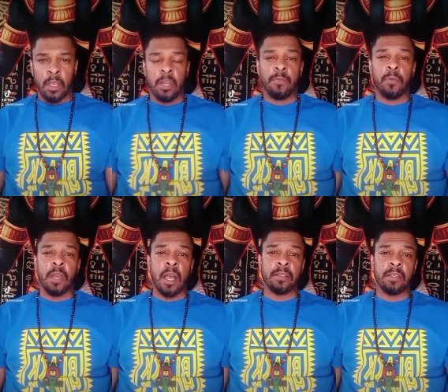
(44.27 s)
And if you
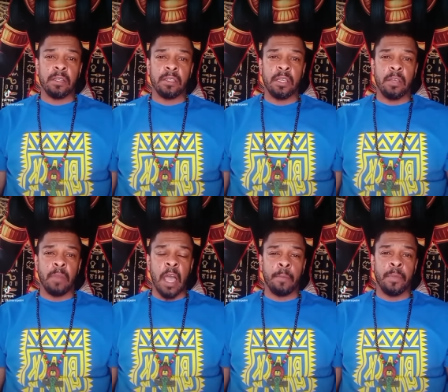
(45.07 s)
constantly see
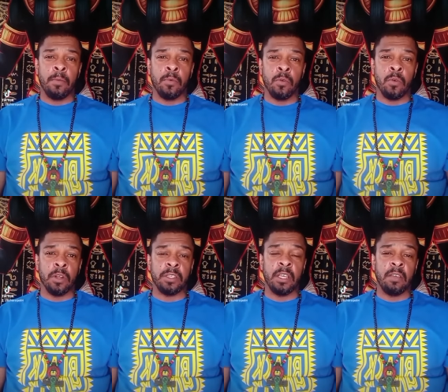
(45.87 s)
black people
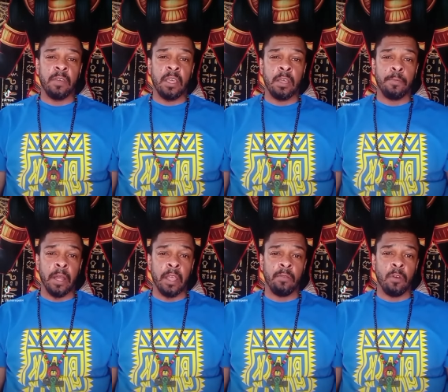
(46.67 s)
on TV
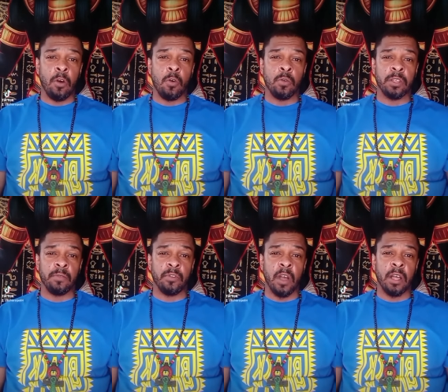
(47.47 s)
playing roles
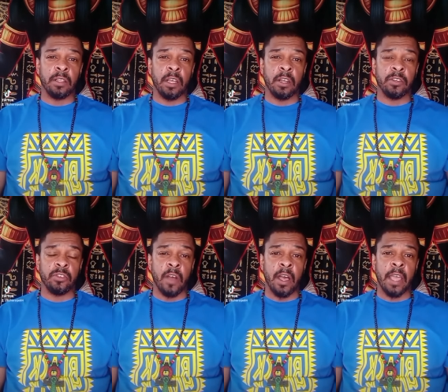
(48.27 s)
of drug dealers,
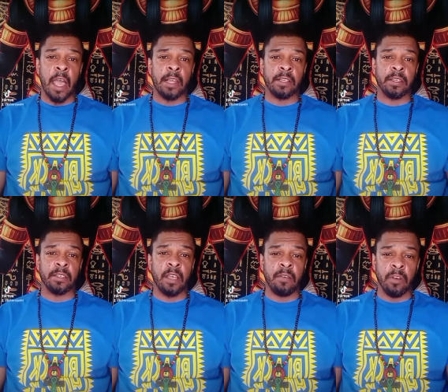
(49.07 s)
drug addicts,
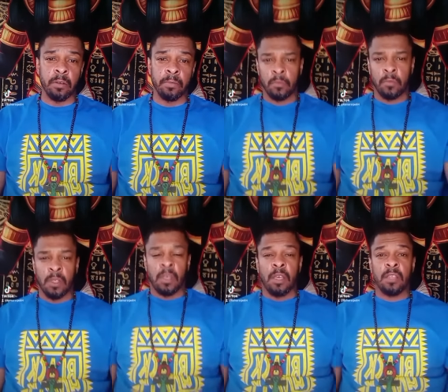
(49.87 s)
etc.,
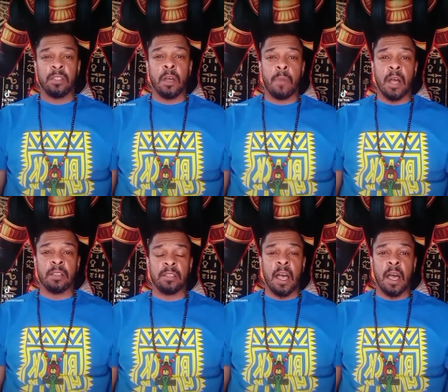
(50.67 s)
it's done by
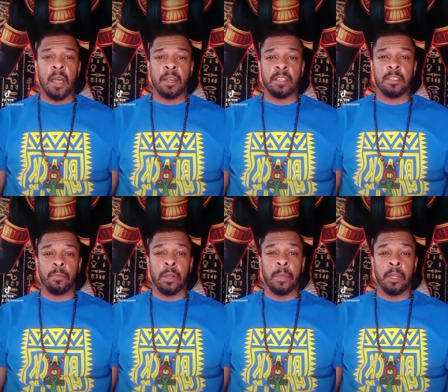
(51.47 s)
design. It's
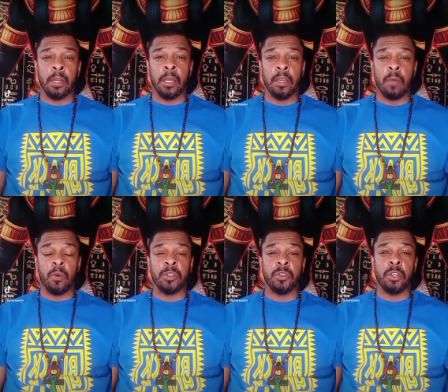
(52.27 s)
subliminally. They
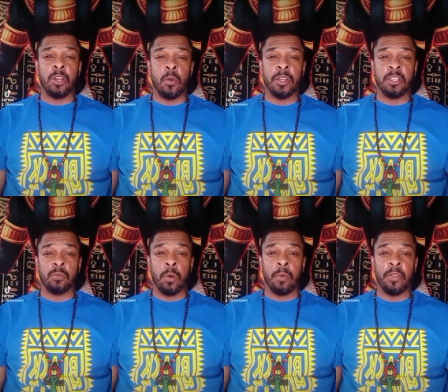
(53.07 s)
want you to know this is
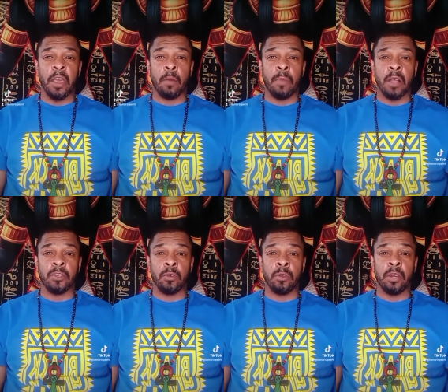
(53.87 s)
what we think about
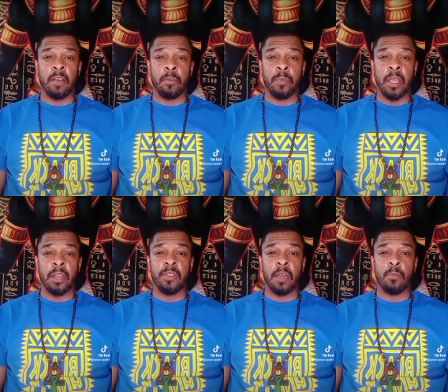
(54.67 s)
you. You'll never be
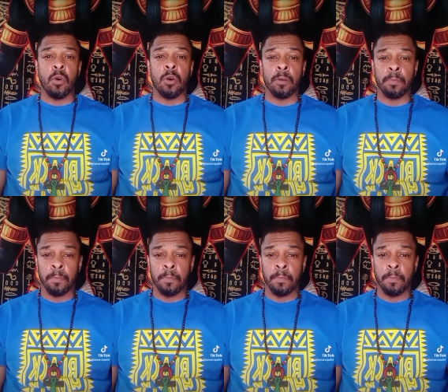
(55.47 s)
anything more.